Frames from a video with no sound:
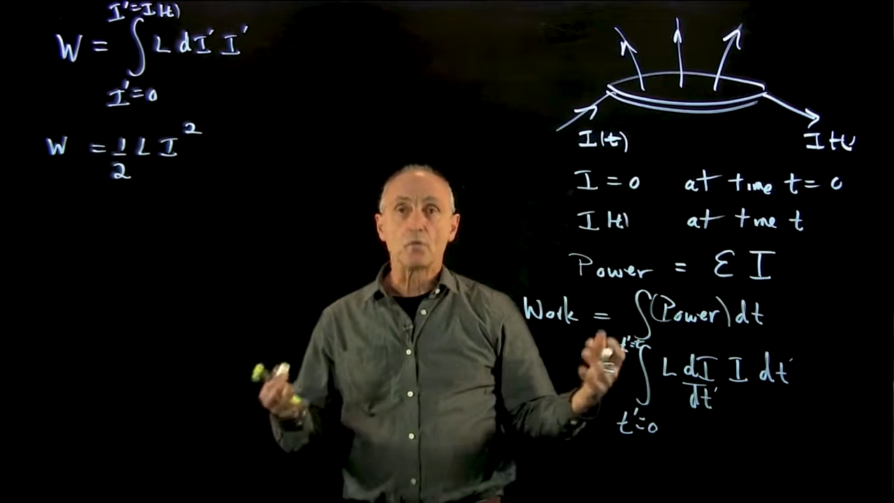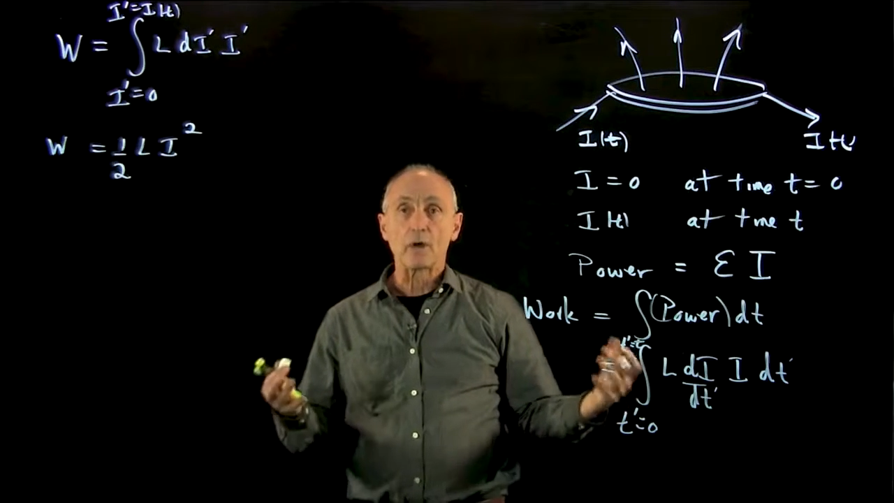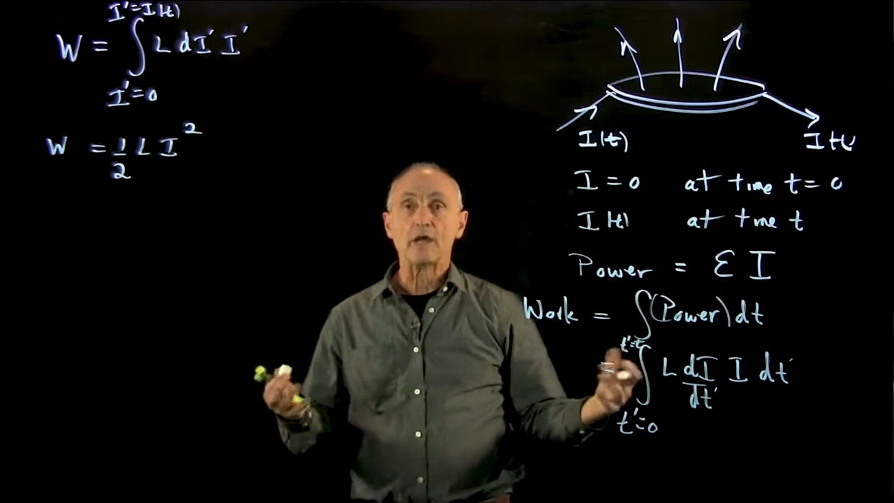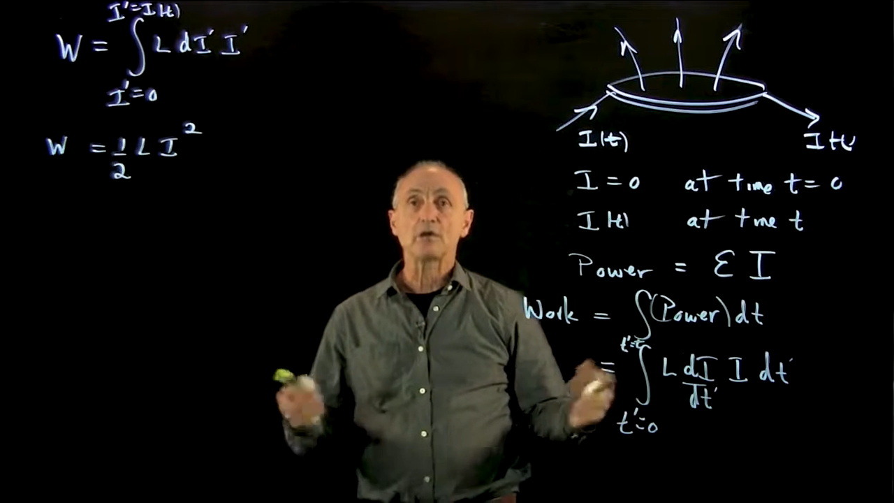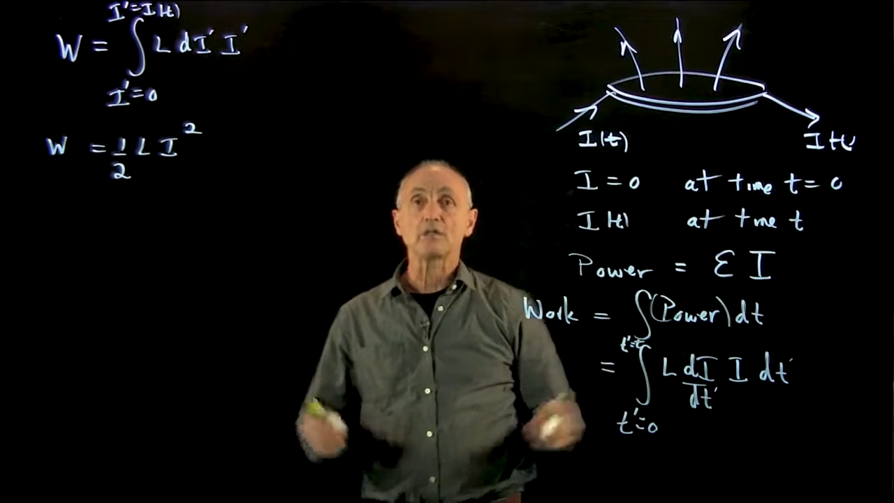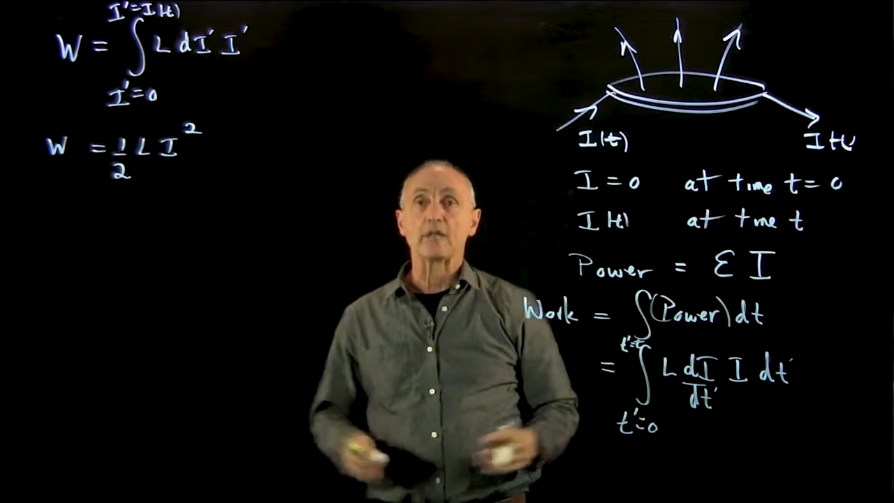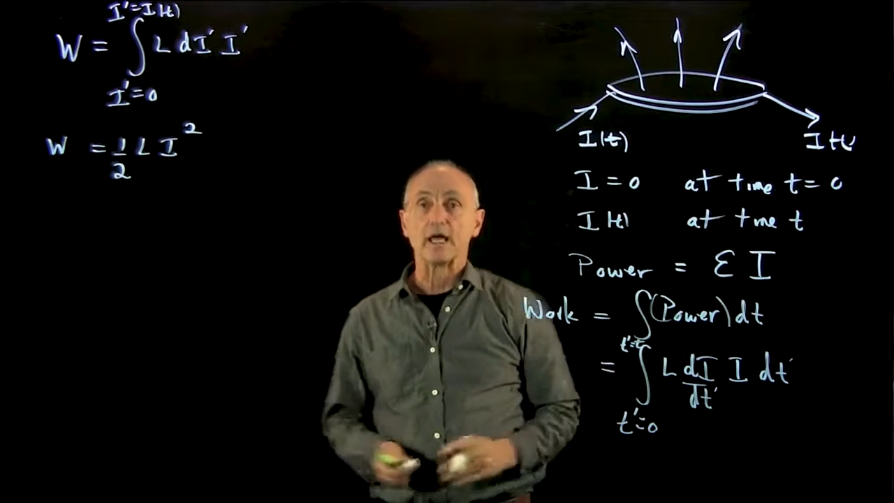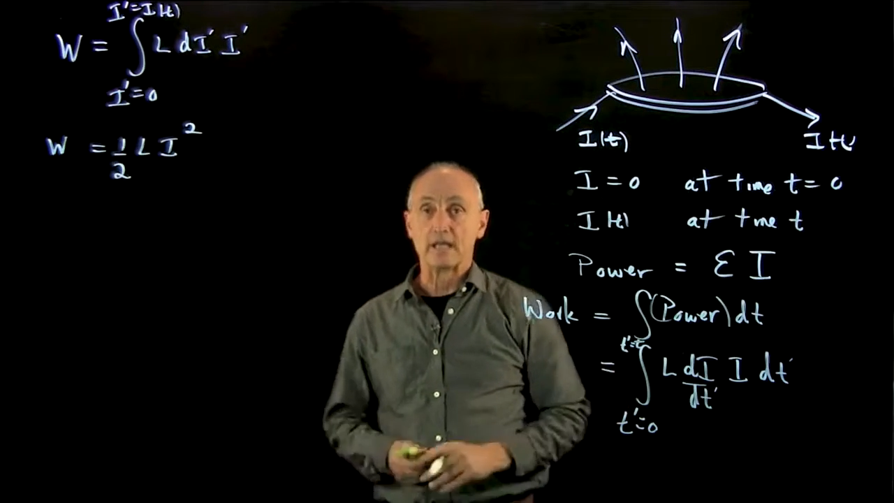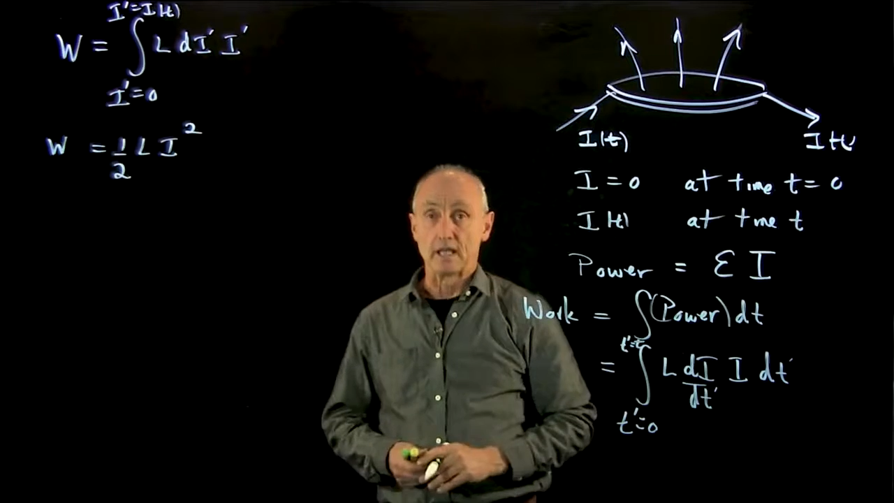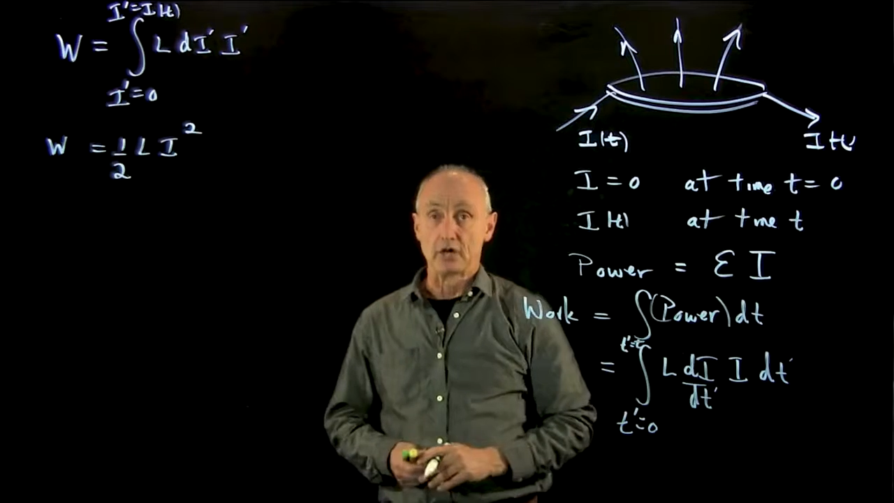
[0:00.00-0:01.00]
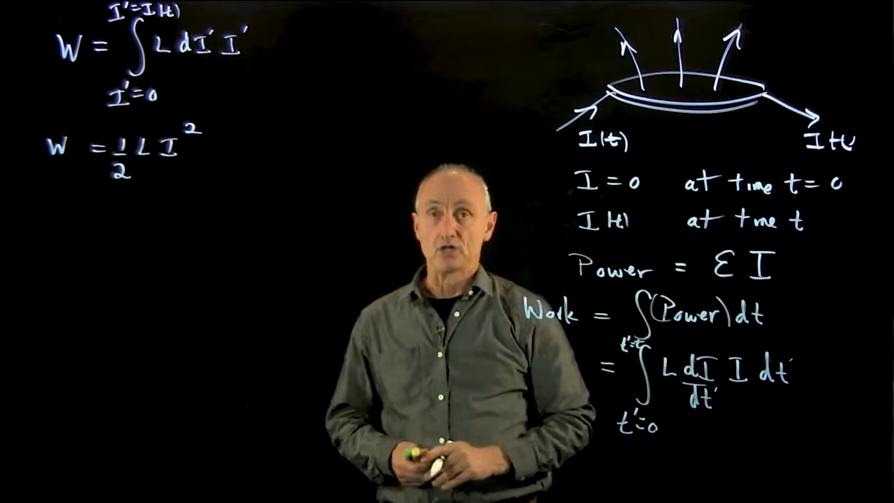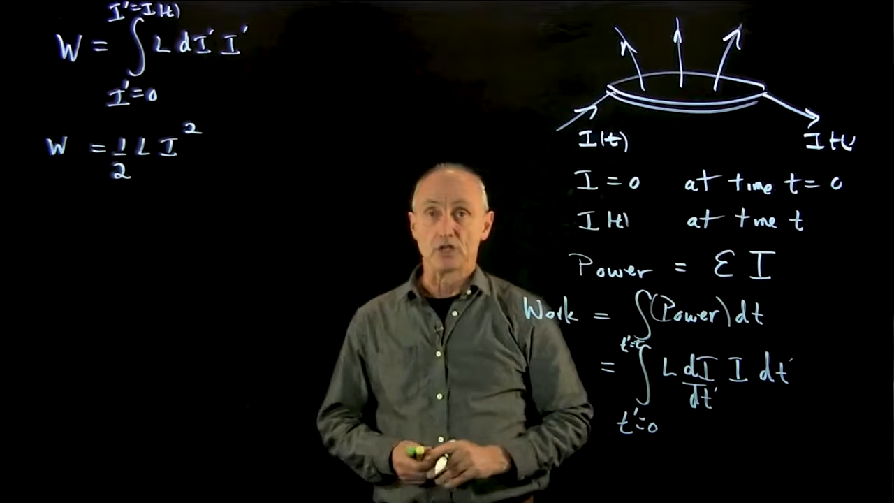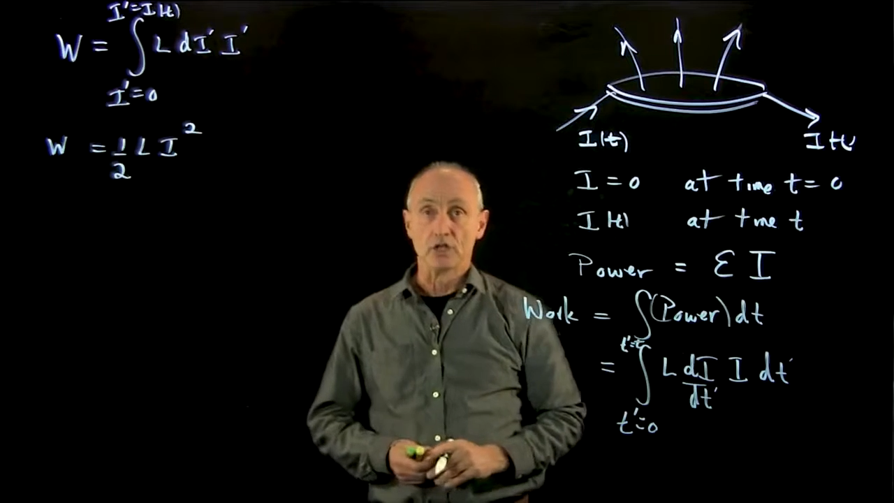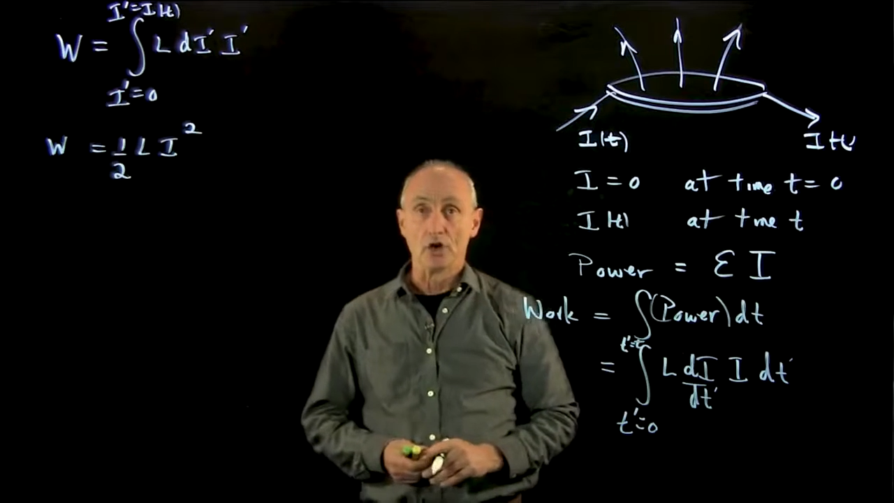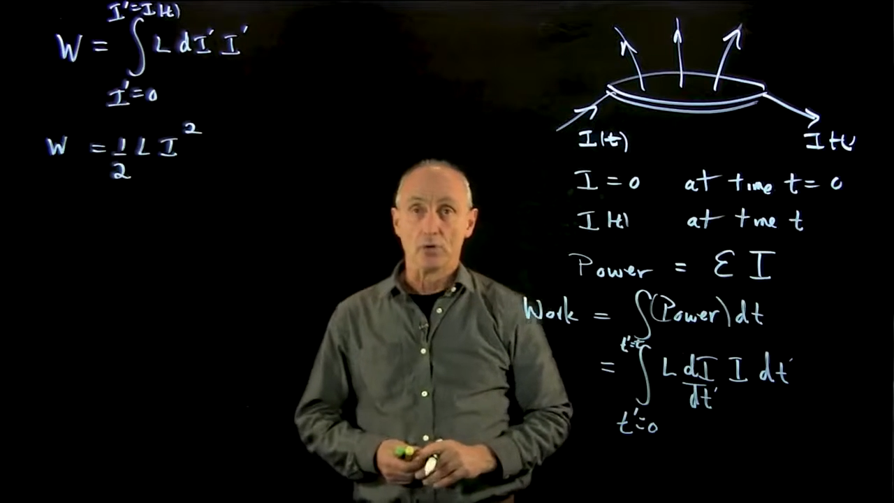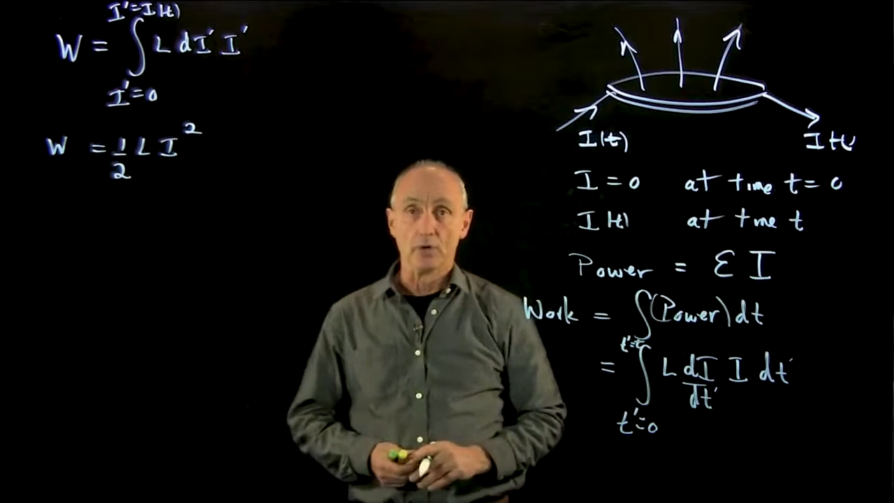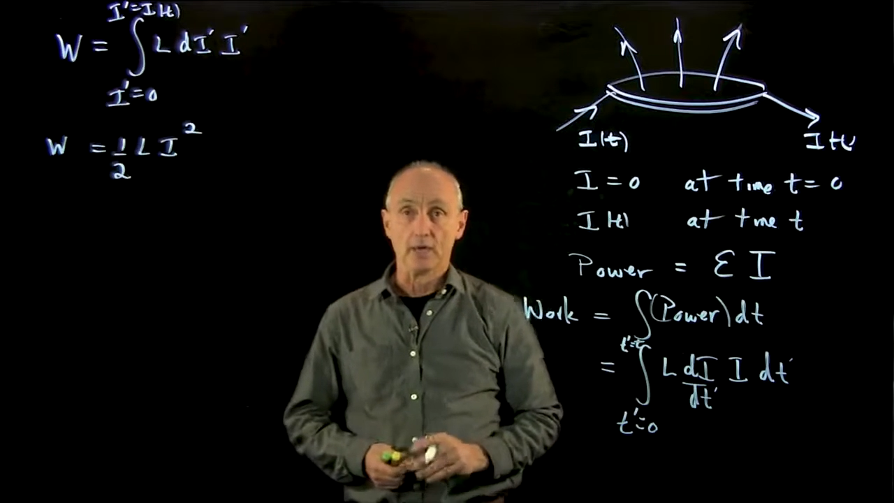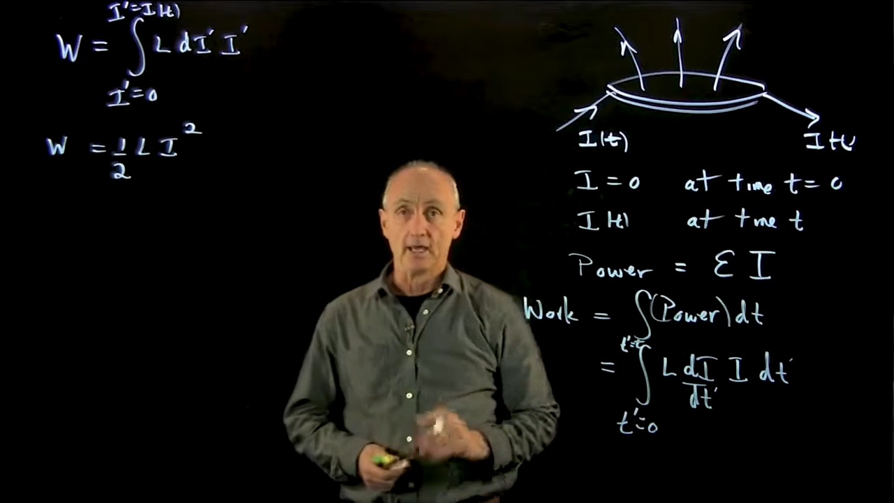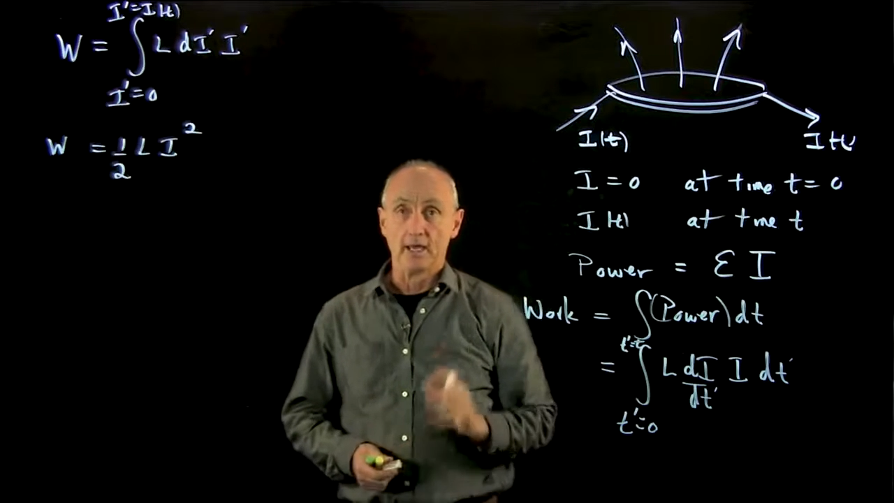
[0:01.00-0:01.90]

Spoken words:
where did that energy go?